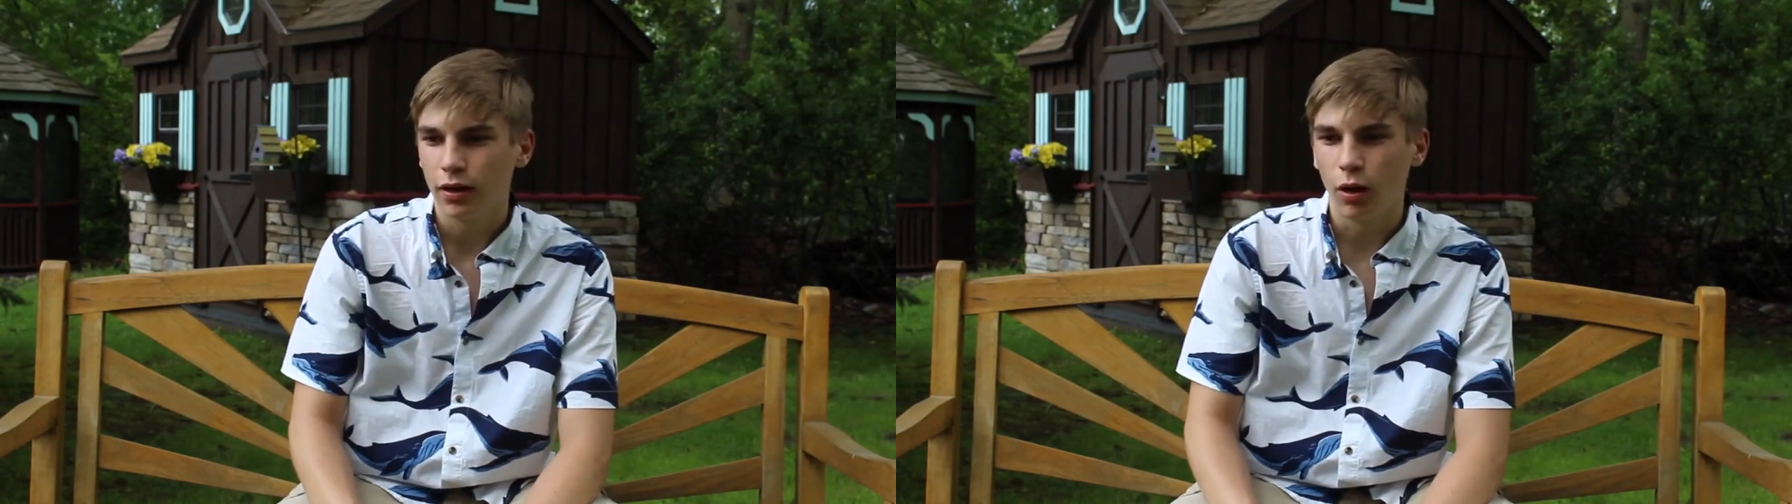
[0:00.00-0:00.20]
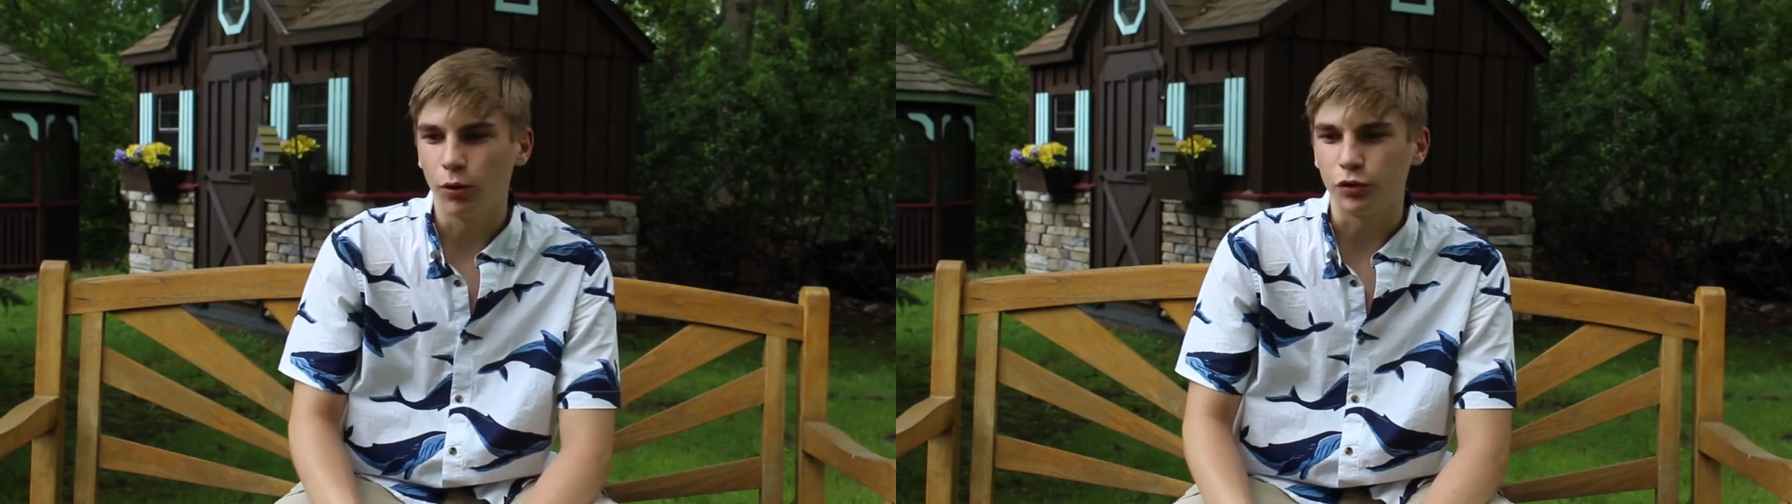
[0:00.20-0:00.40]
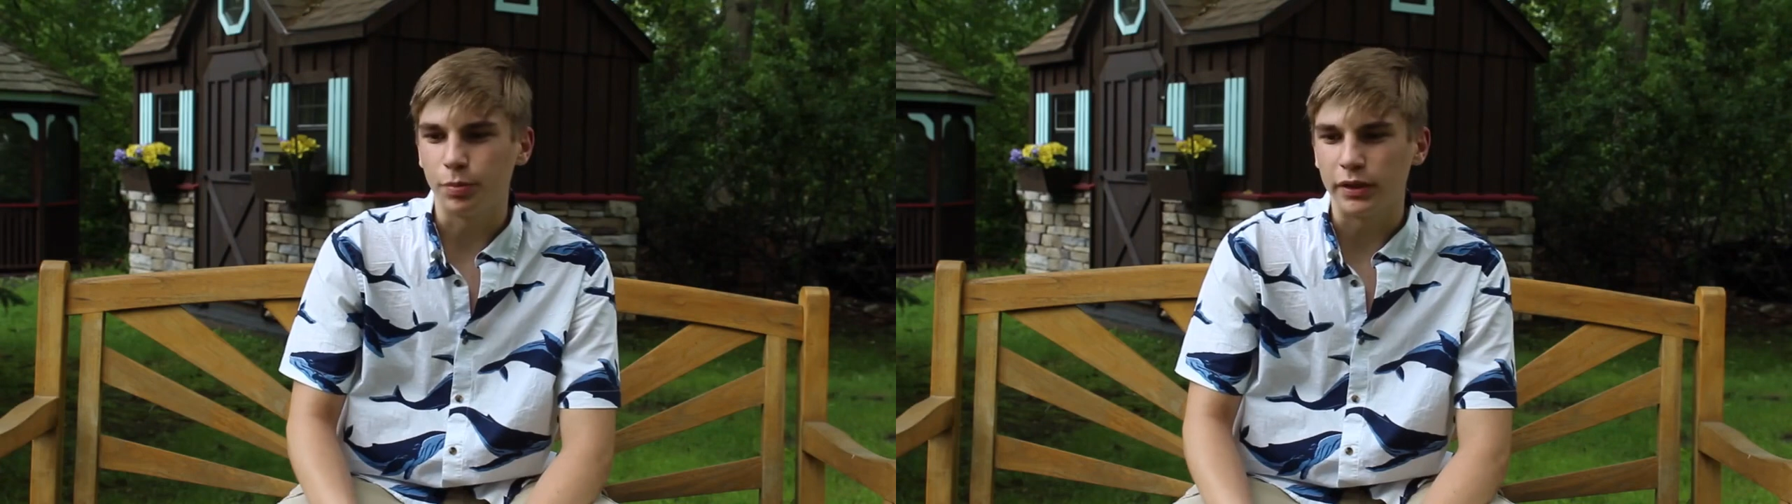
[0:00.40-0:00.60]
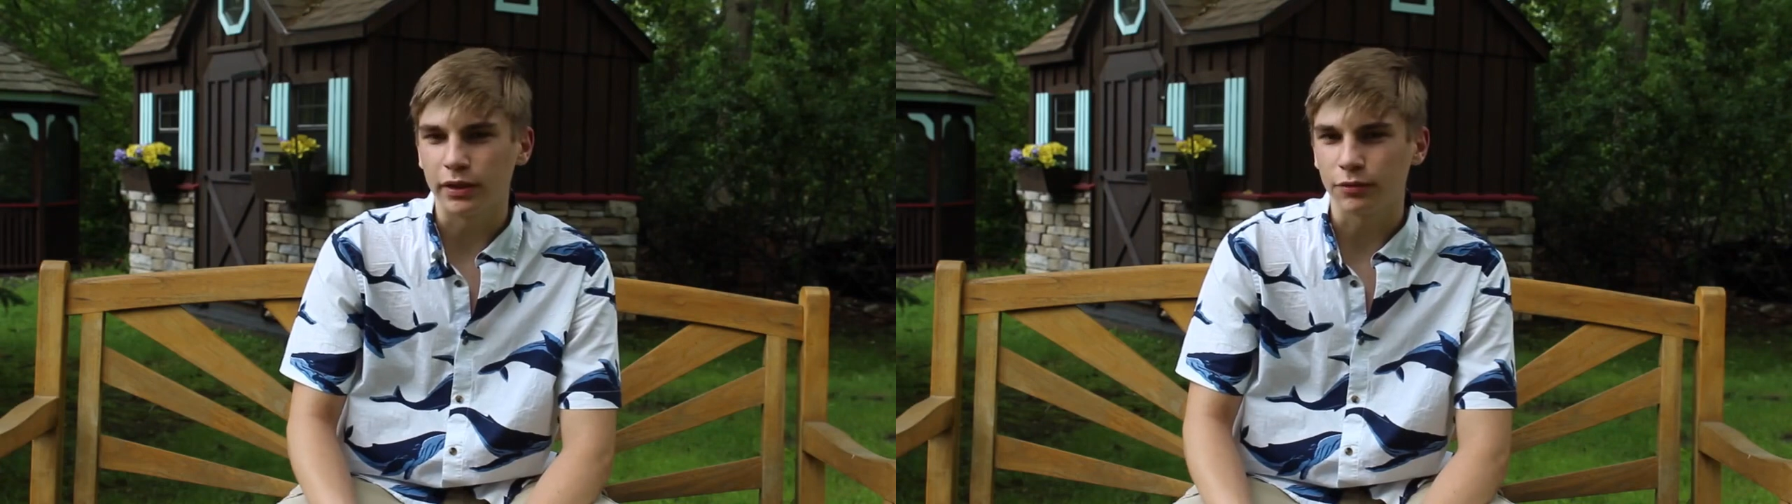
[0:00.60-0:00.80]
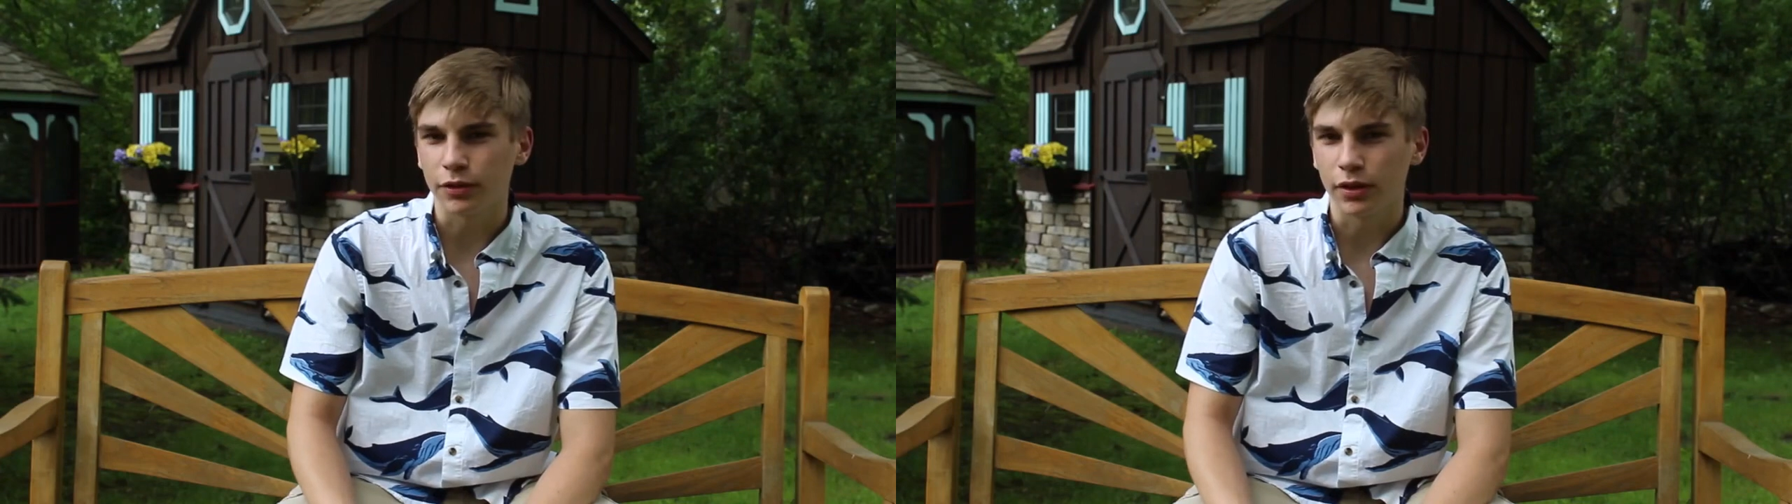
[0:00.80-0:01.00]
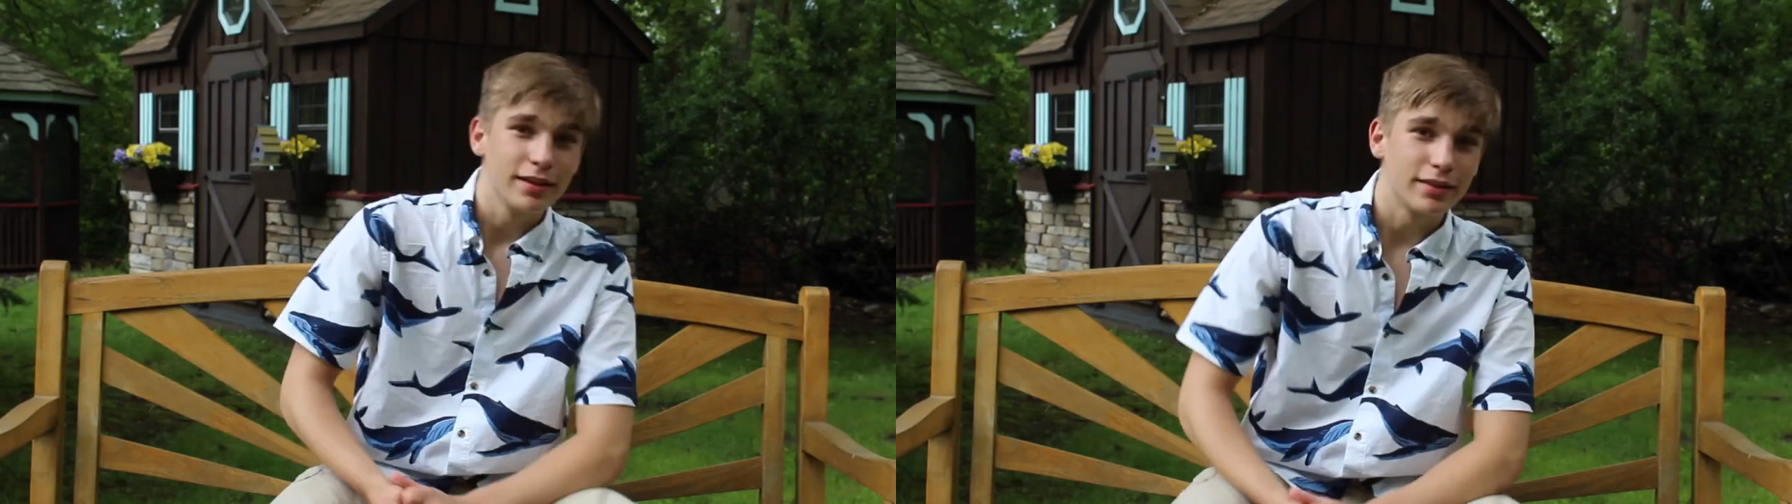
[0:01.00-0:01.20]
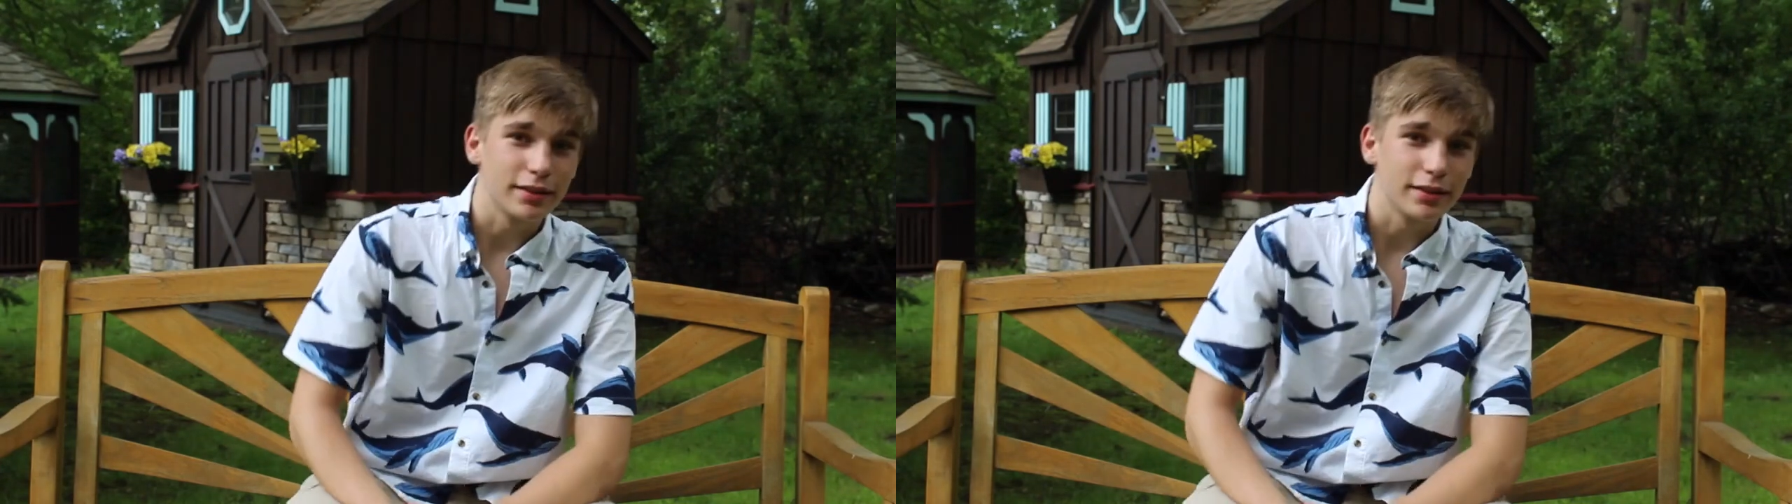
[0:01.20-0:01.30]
always be there for them.